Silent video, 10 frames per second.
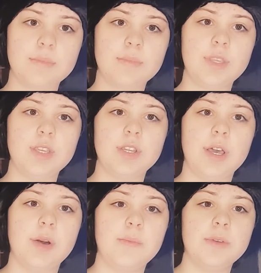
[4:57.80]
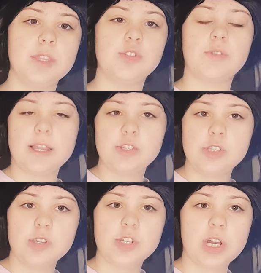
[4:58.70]
you know, with a
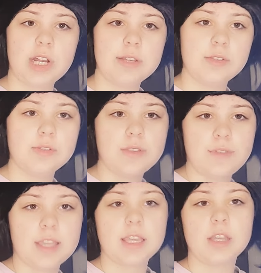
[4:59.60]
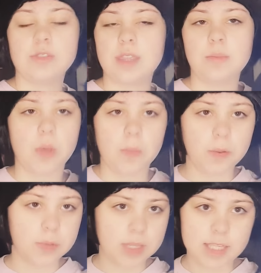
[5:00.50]
tarantula shirt due to the fact that I don't think Momo
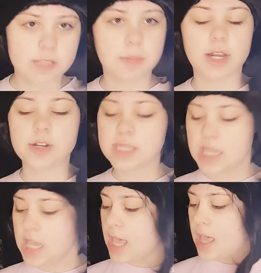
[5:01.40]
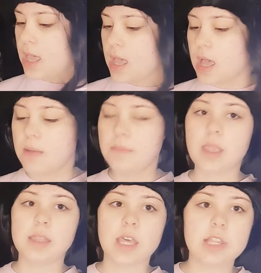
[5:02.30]
would like spiders. Um,
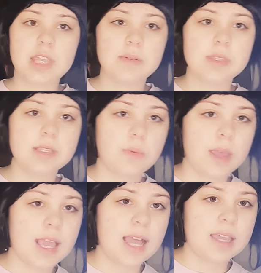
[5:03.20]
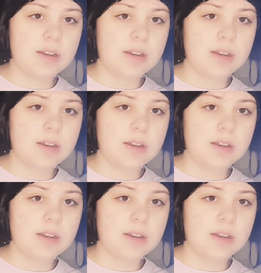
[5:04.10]
another thing with this wig, I can